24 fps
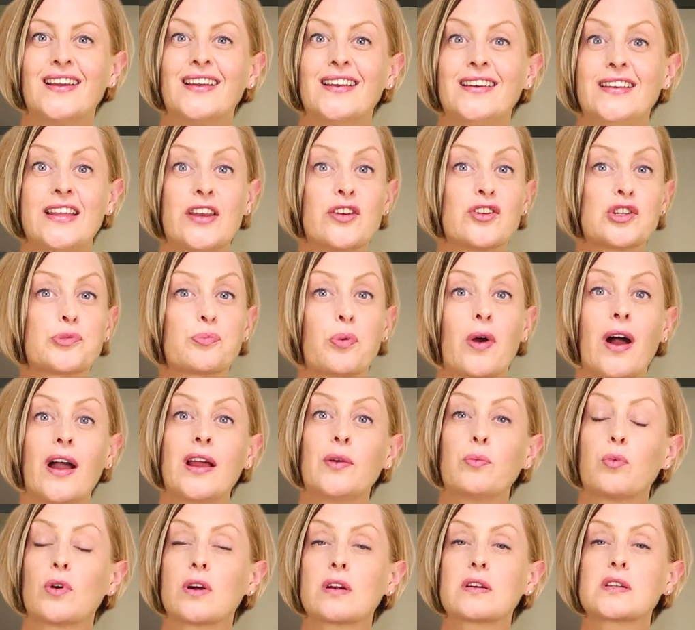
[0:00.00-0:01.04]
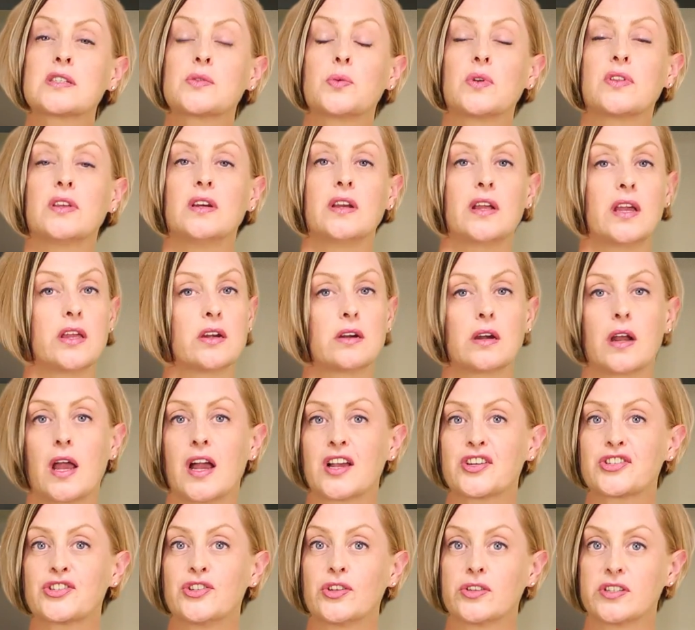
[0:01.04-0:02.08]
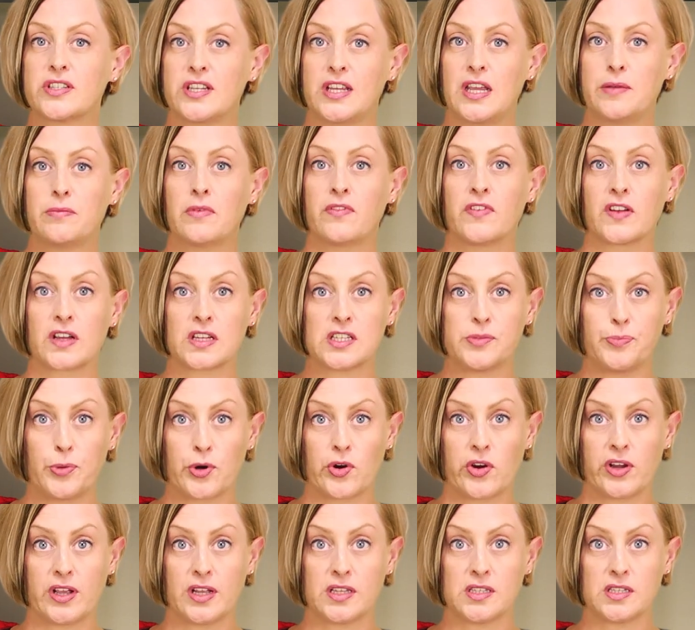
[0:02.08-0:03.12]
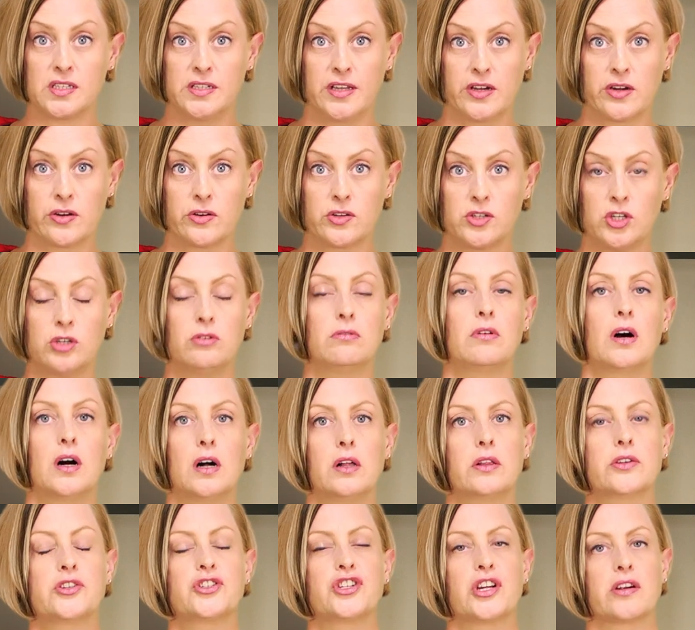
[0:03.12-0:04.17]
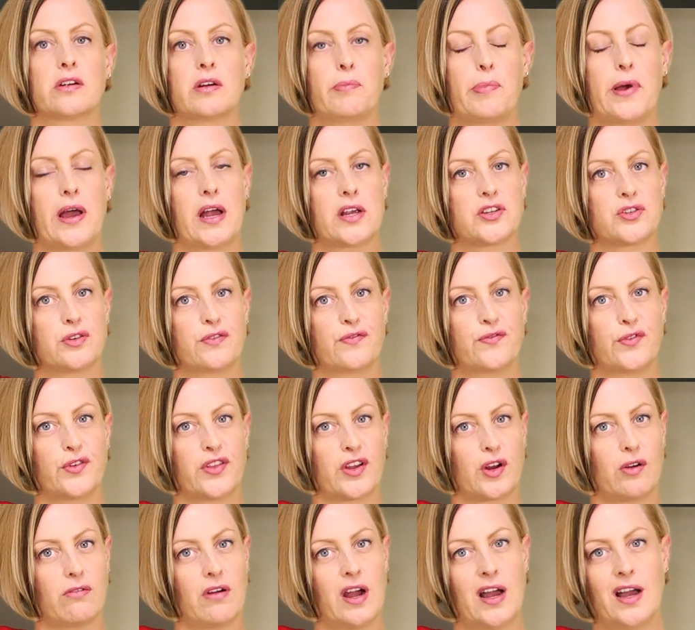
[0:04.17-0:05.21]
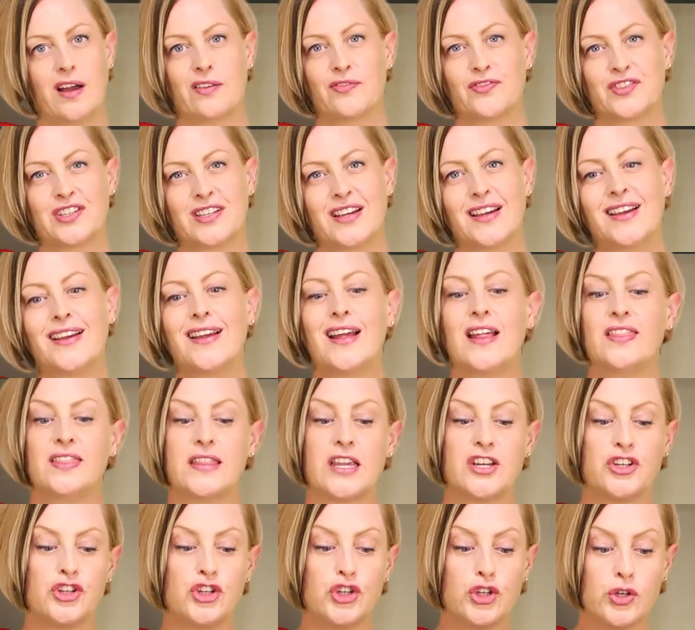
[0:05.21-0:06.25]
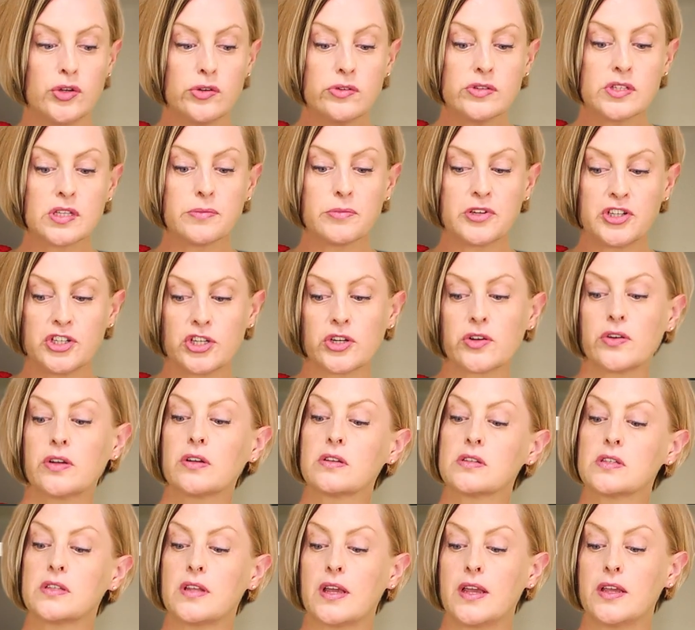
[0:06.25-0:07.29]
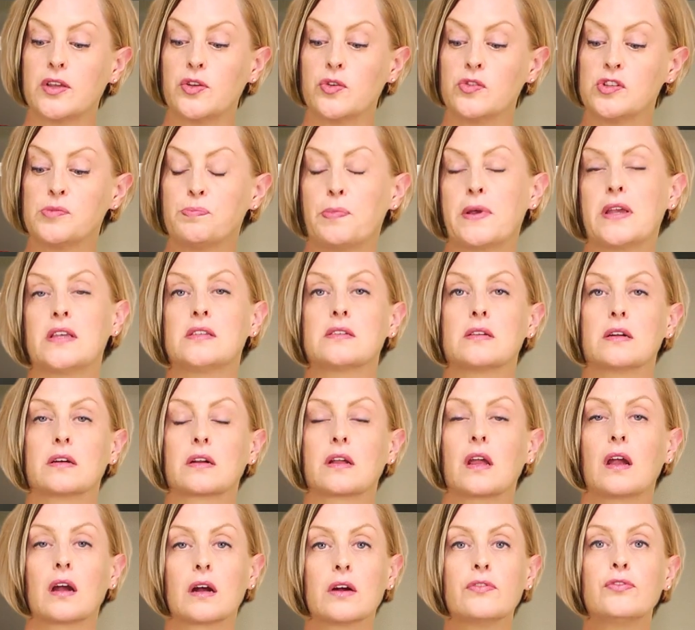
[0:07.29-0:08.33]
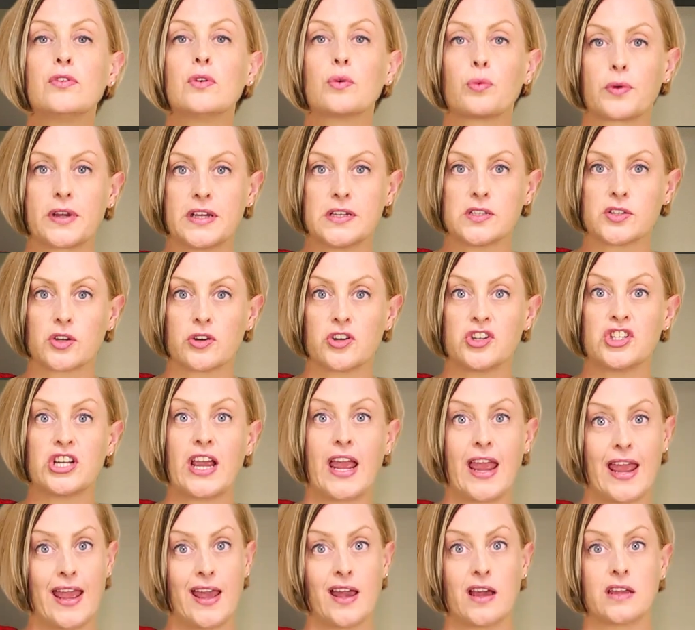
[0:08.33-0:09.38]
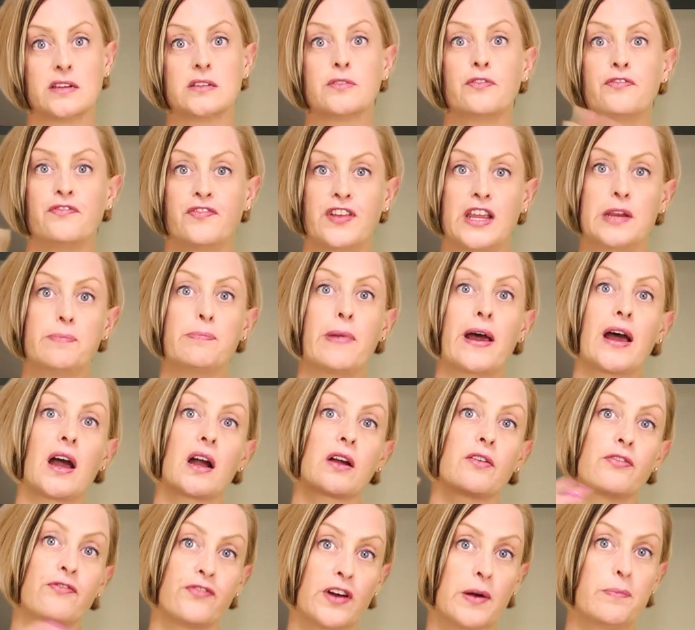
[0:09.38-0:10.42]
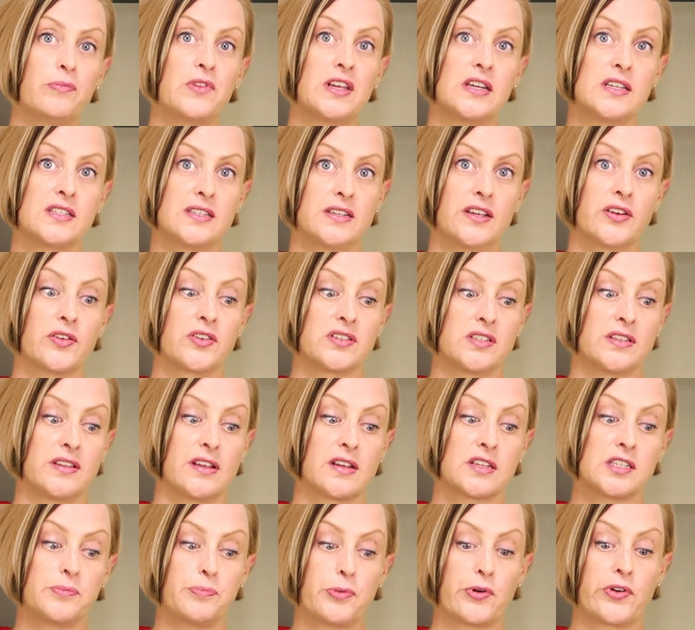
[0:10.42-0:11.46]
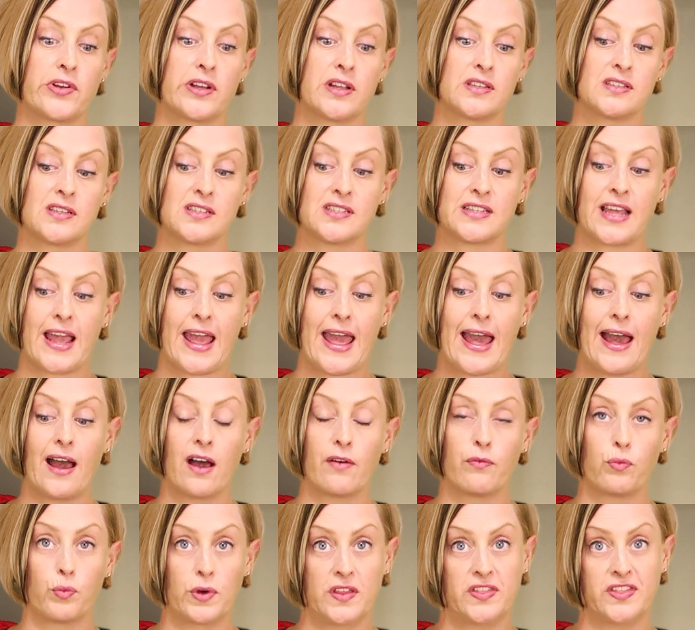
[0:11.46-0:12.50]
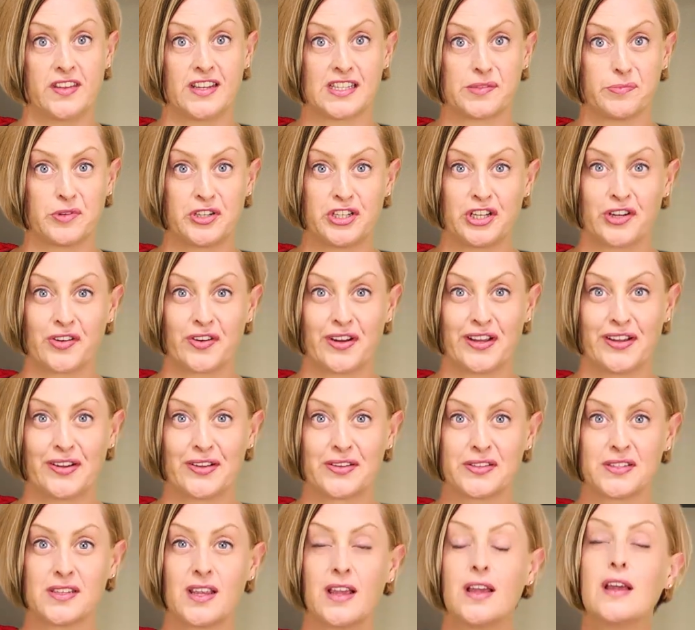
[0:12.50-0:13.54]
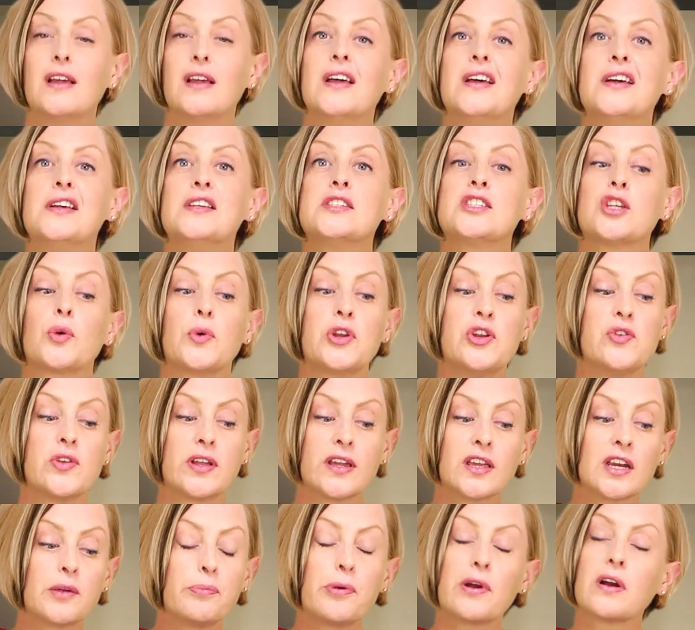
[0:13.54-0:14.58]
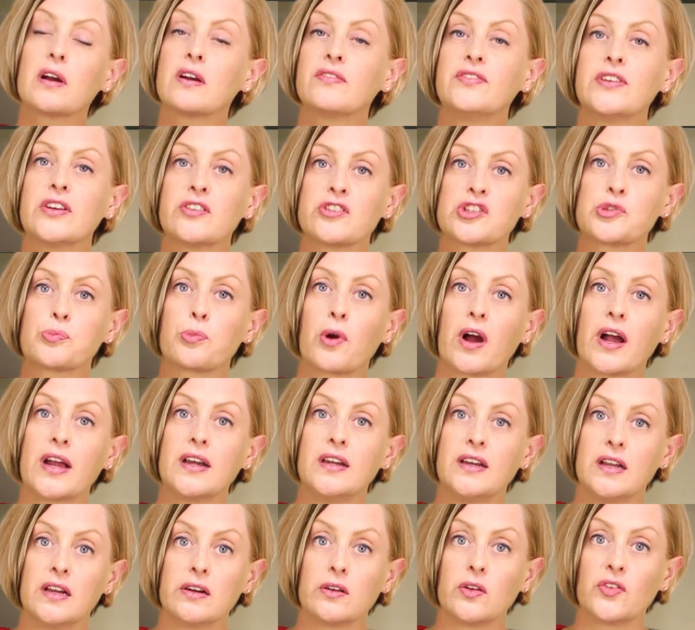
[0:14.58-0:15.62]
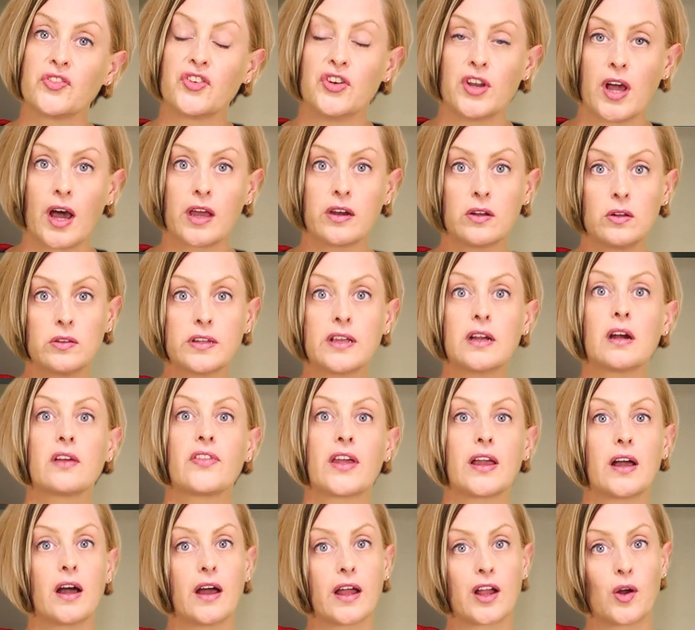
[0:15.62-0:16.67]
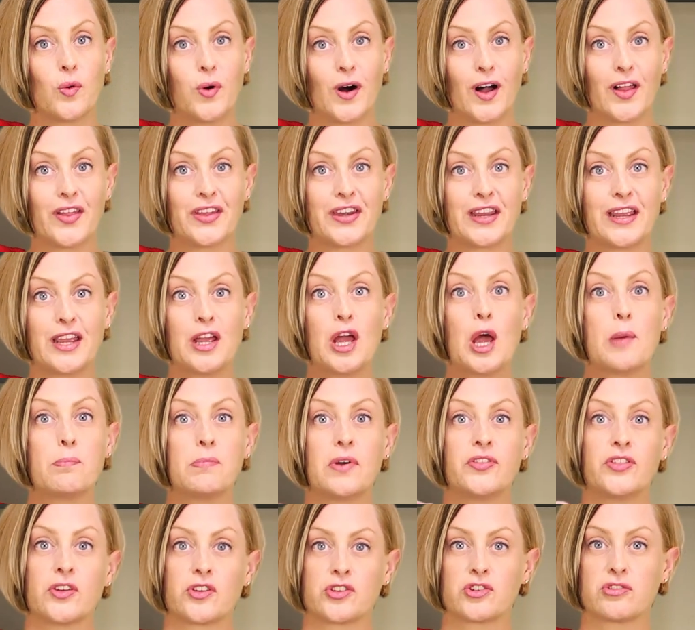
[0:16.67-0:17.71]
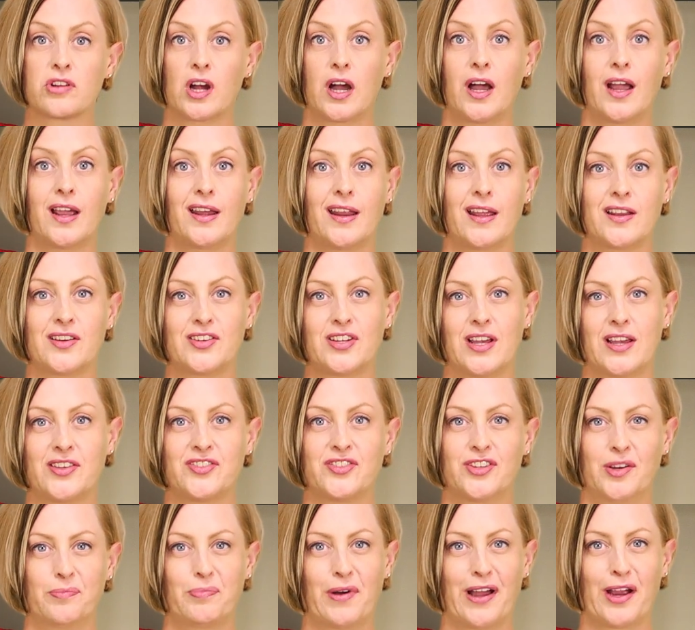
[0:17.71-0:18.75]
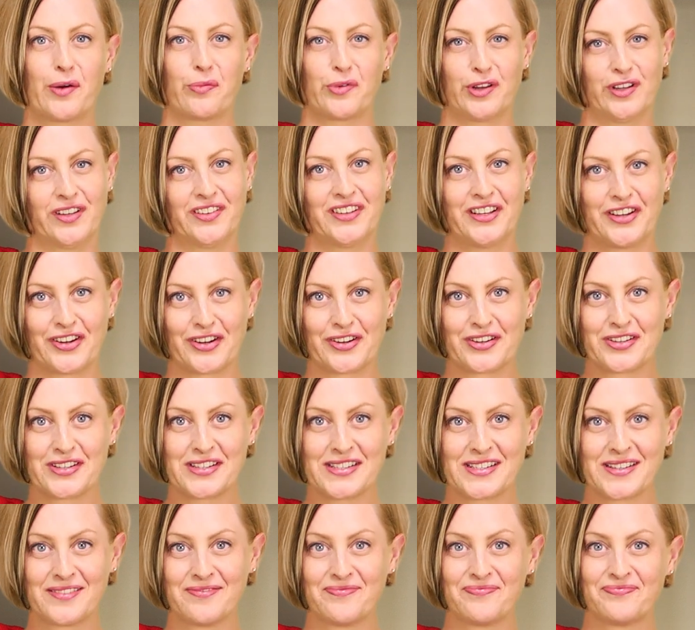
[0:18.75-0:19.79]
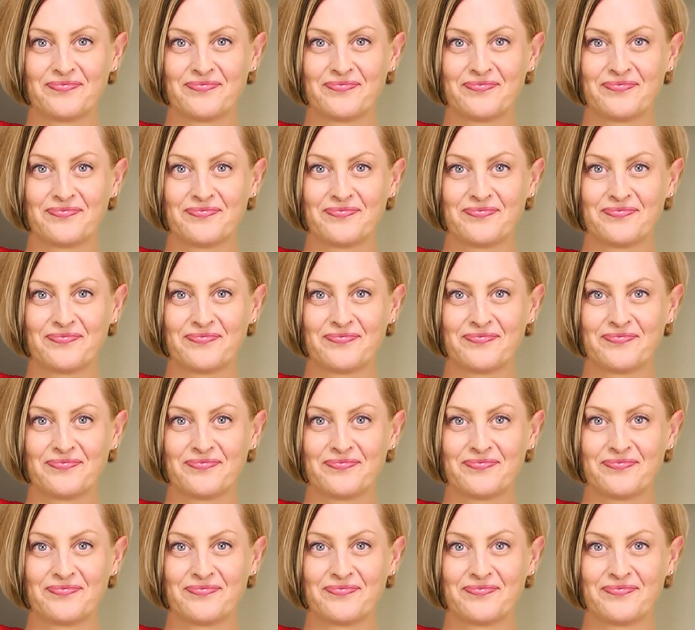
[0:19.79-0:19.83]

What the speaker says: Knitters Pride works with an international team of experienced knitters who all share a passion for the craft. They choose the materials they use based on careful research and feedback from these knitters and the experiences they have with these materials. So when you get a pair of Knitters Pride needles, not only are they high quality, but they're tried and tested by real knitters.